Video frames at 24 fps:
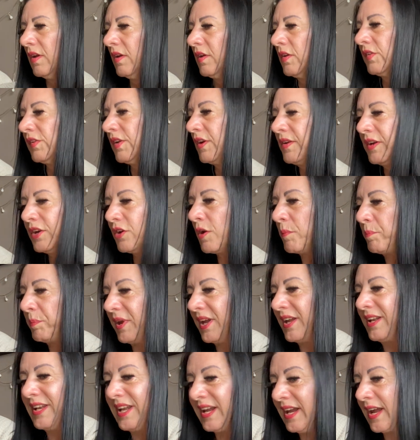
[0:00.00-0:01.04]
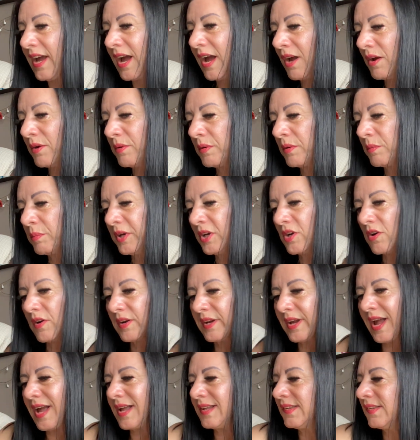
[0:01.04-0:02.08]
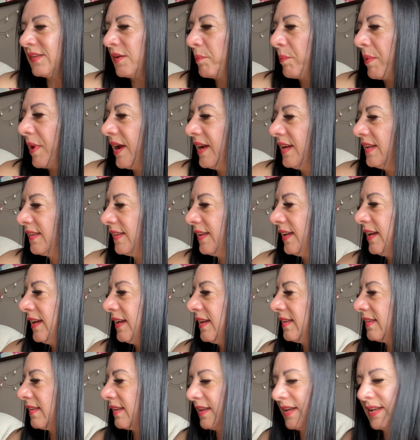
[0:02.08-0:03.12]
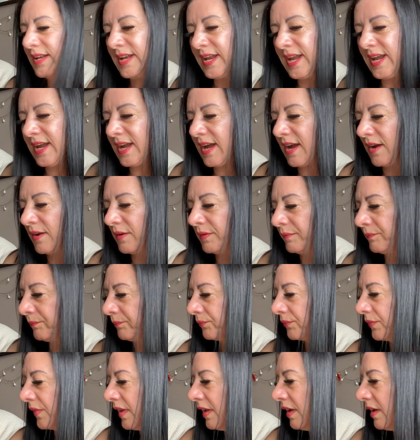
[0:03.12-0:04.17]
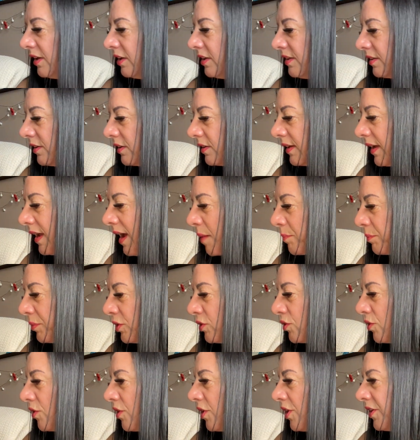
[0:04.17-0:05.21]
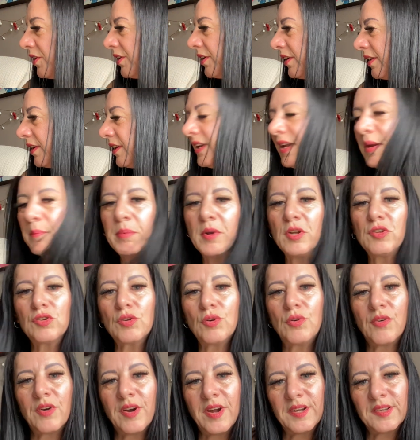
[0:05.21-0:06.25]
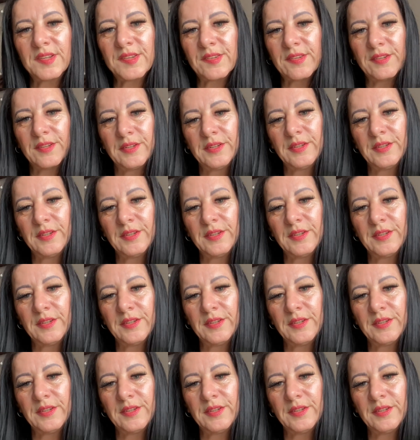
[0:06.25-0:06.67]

So it could be a Leo. We got Cancer, Pisces, Leo, Capricorn, Libra, Taurus.